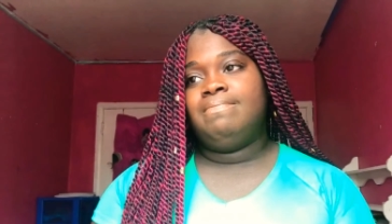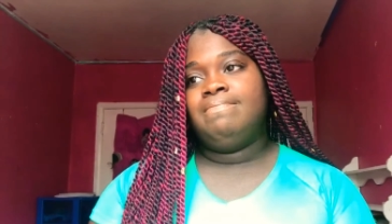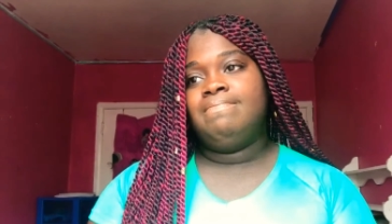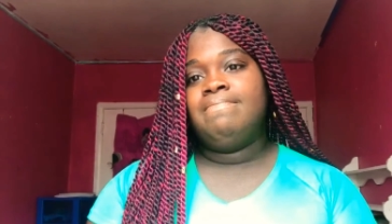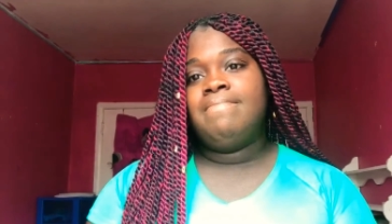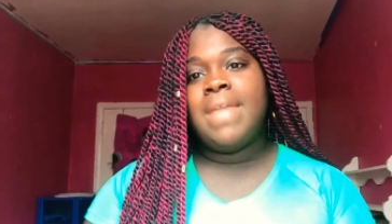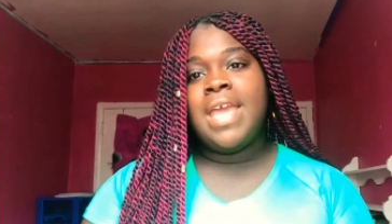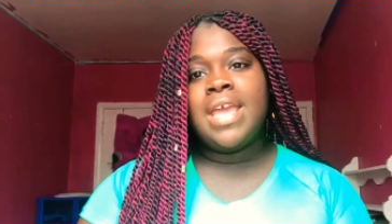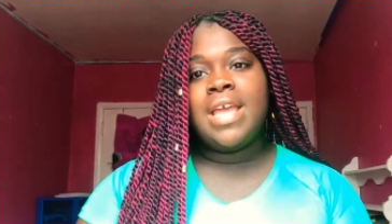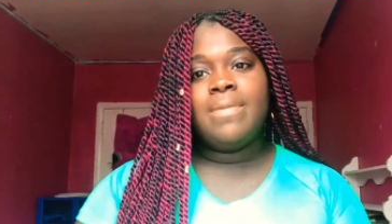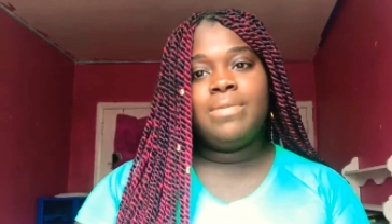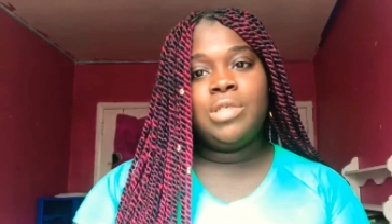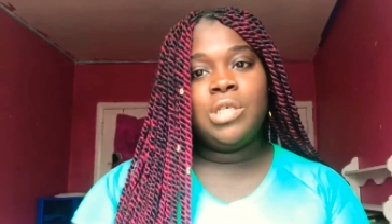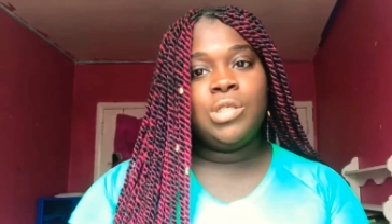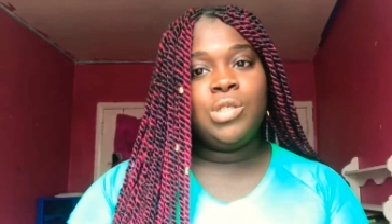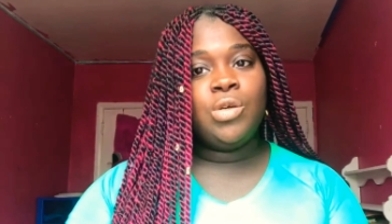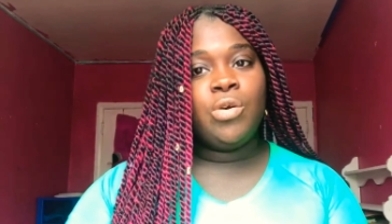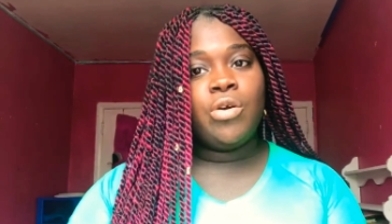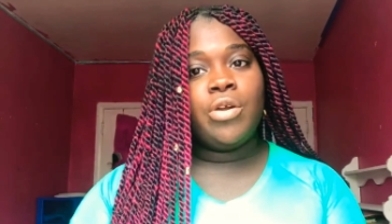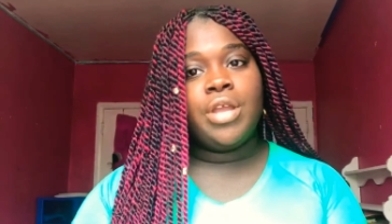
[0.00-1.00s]
makeup
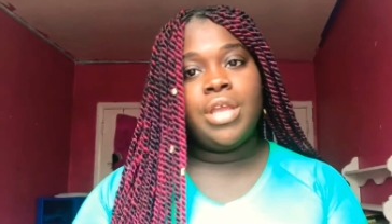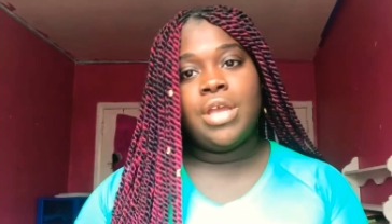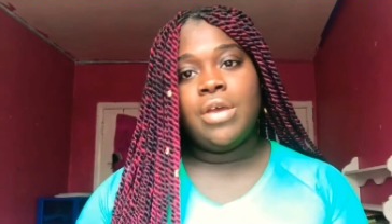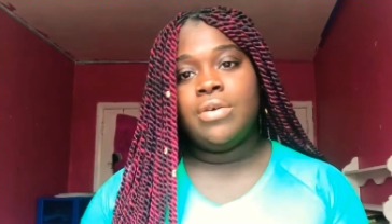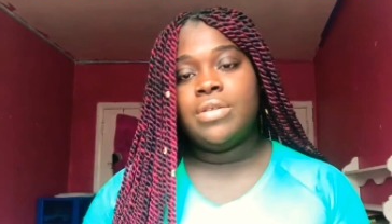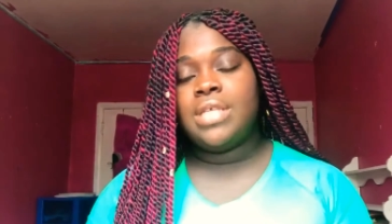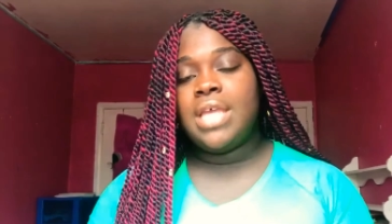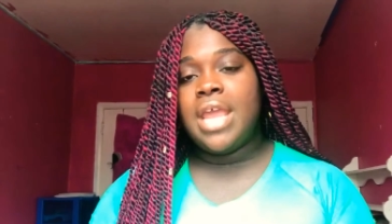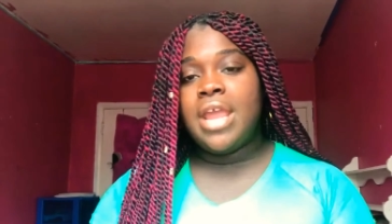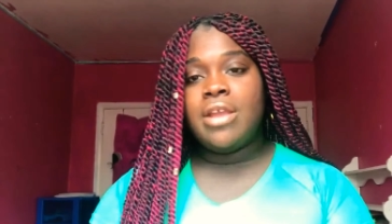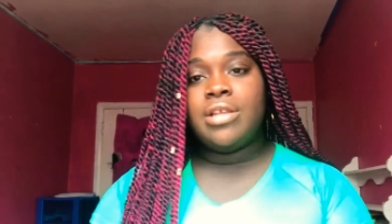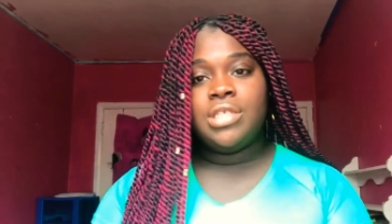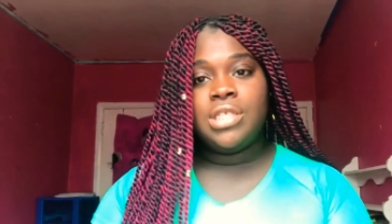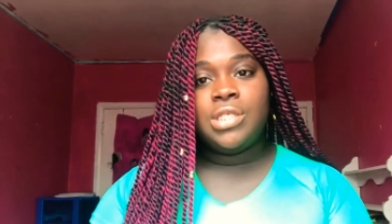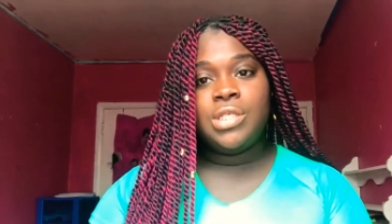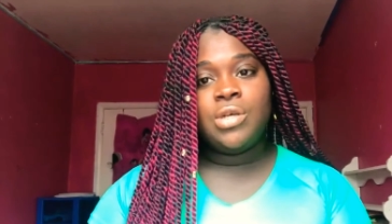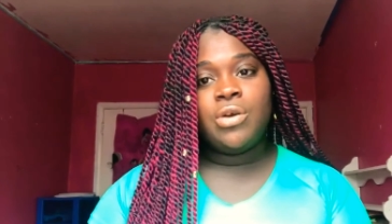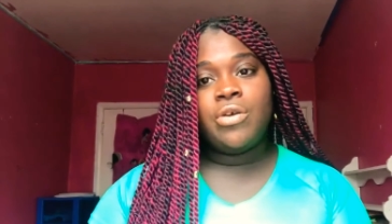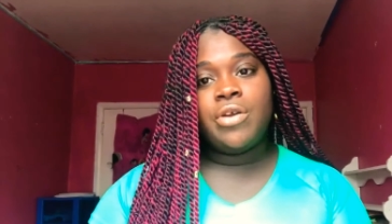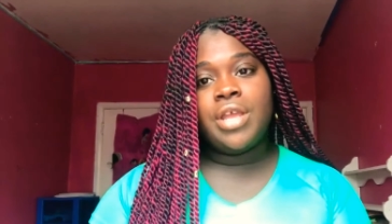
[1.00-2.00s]
tutorials, hair
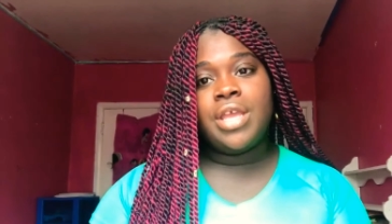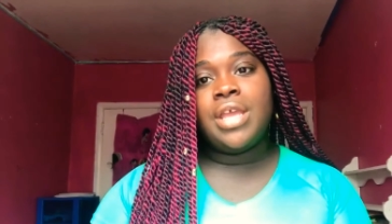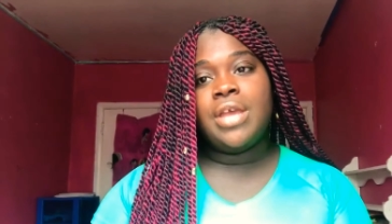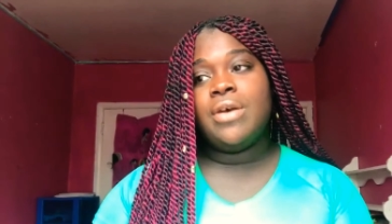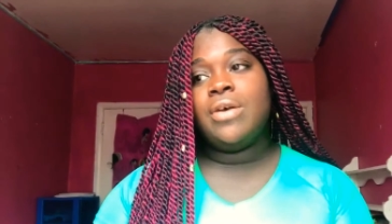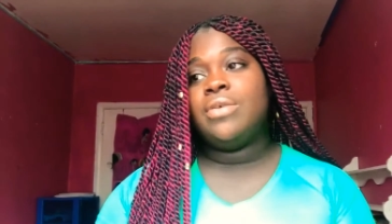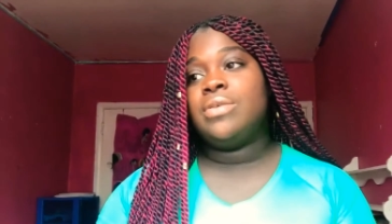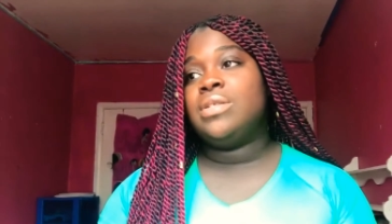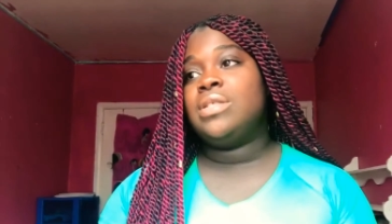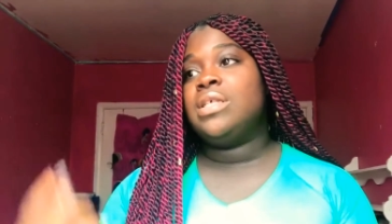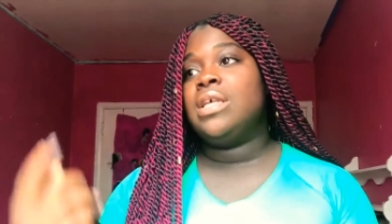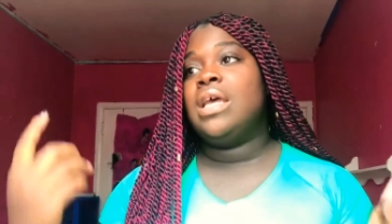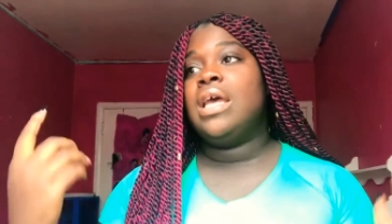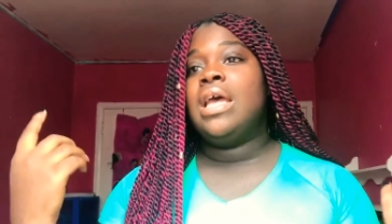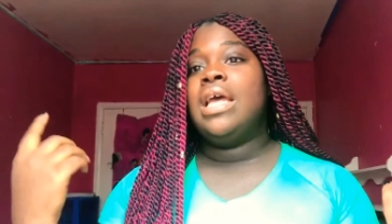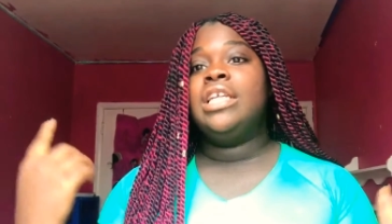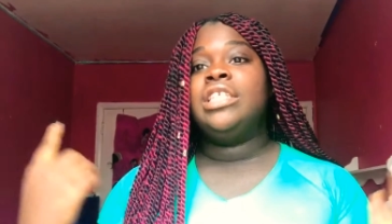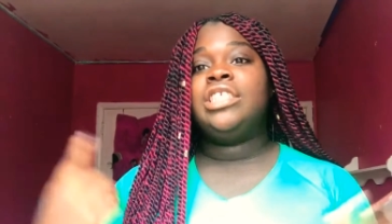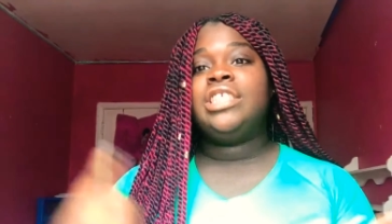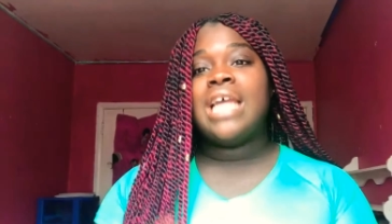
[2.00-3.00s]
tutorials,
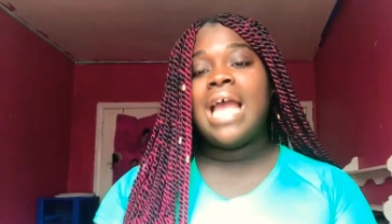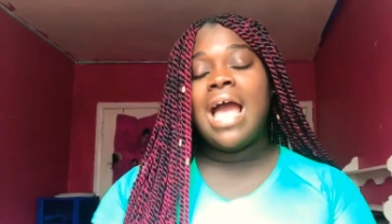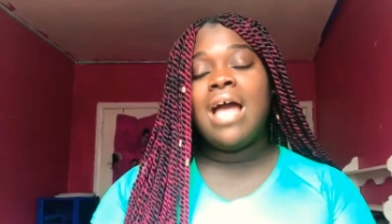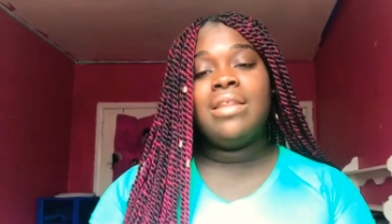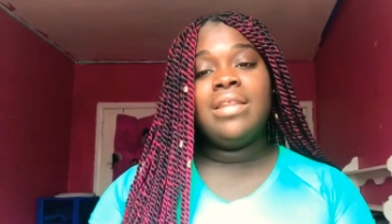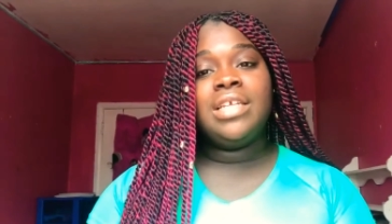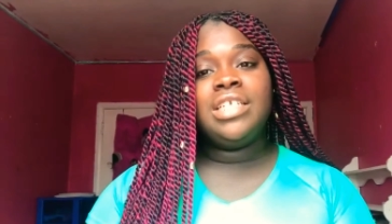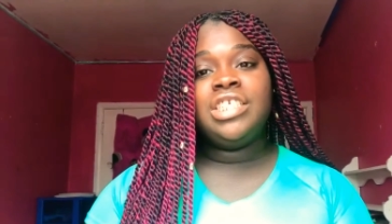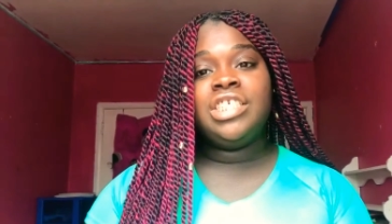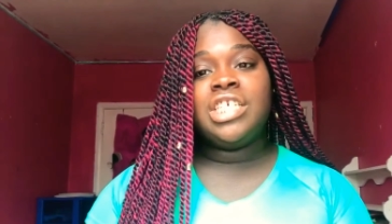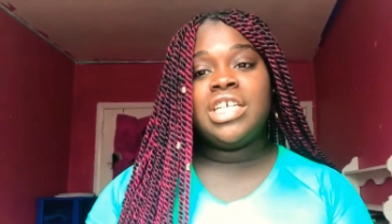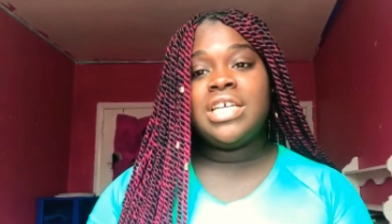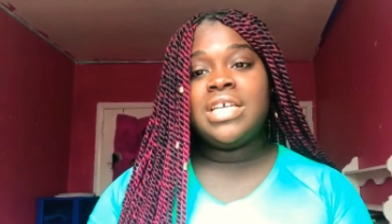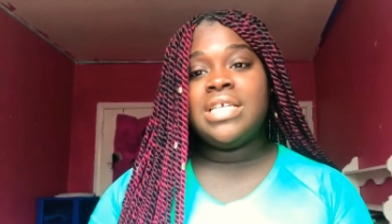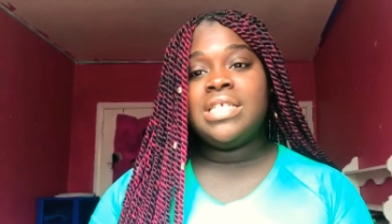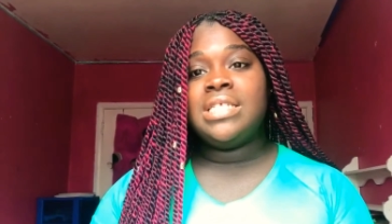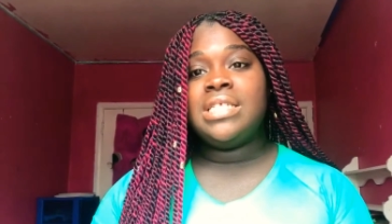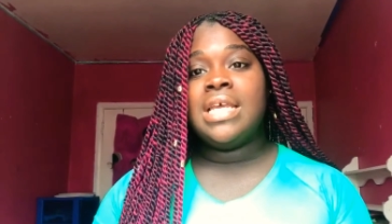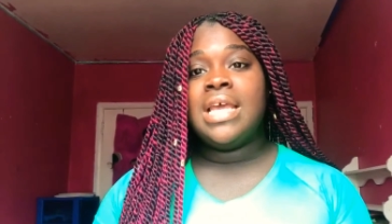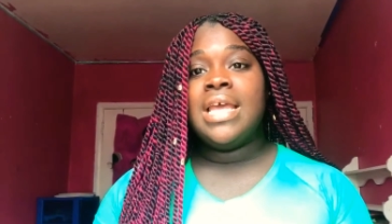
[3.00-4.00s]

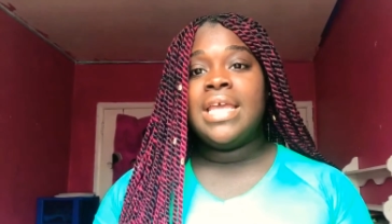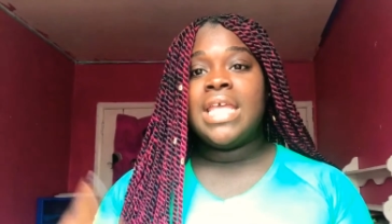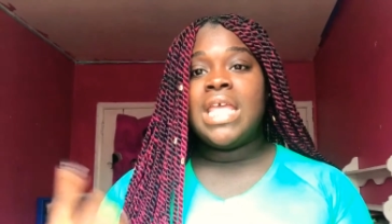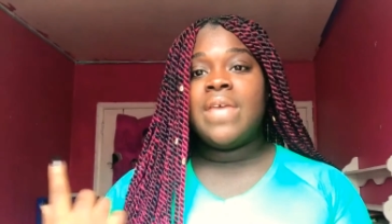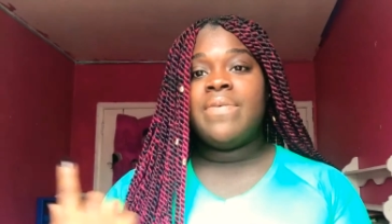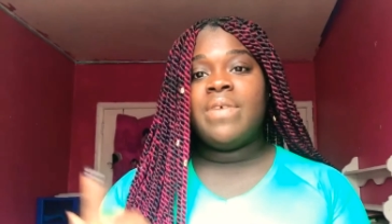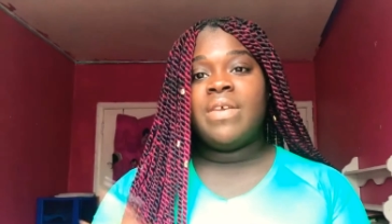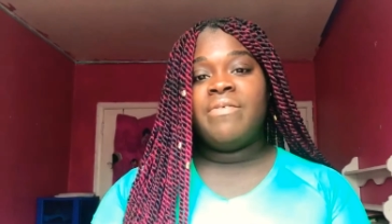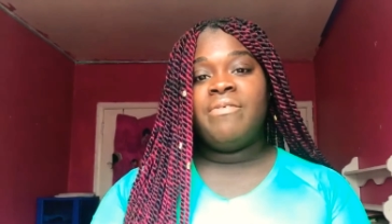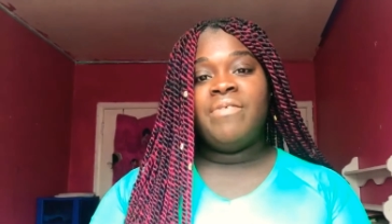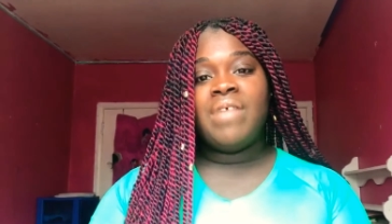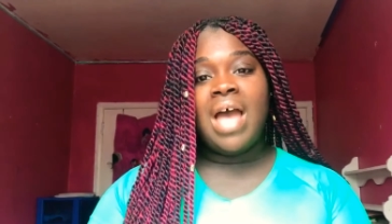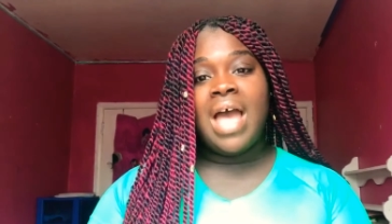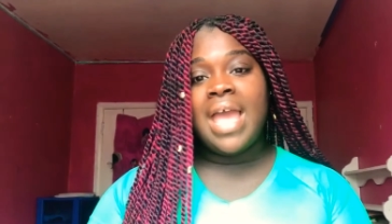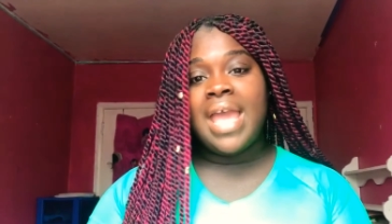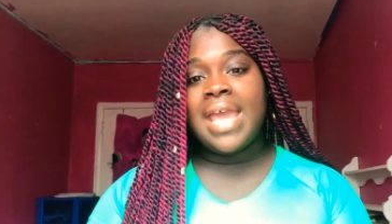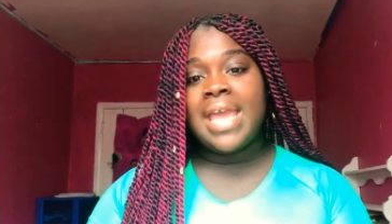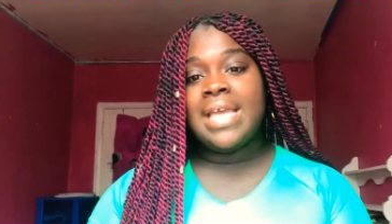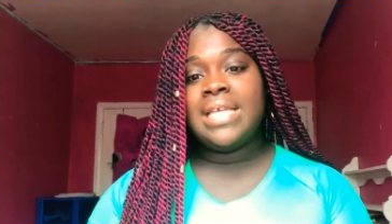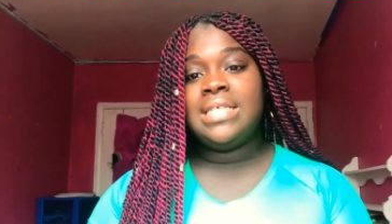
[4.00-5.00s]
challenges, give
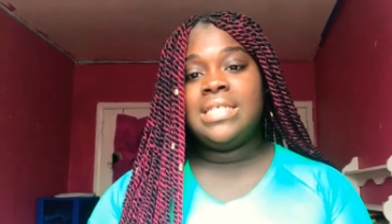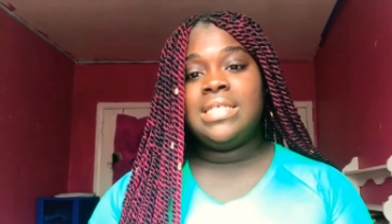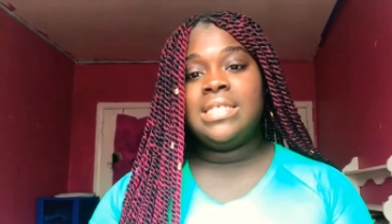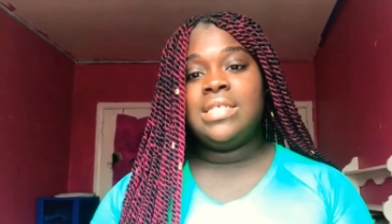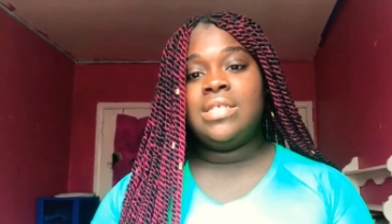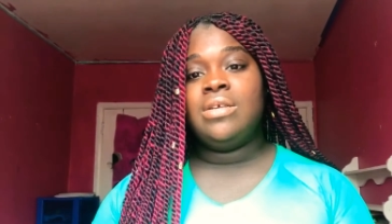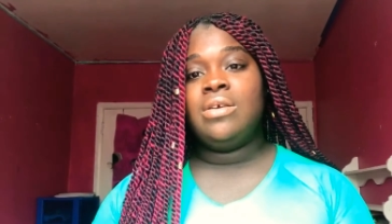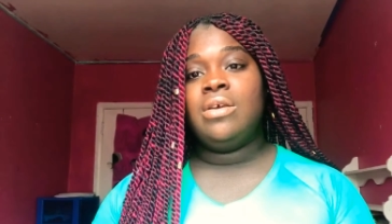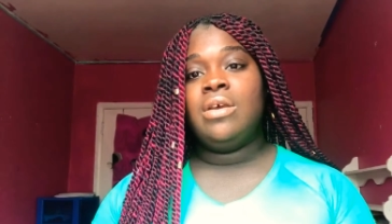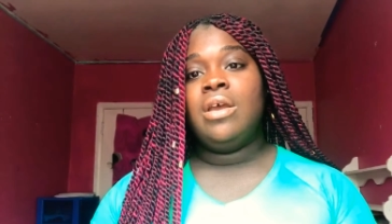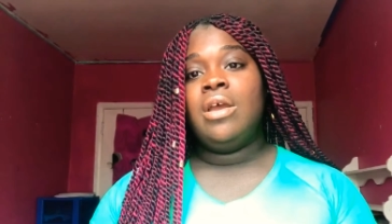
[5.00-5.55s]
advice,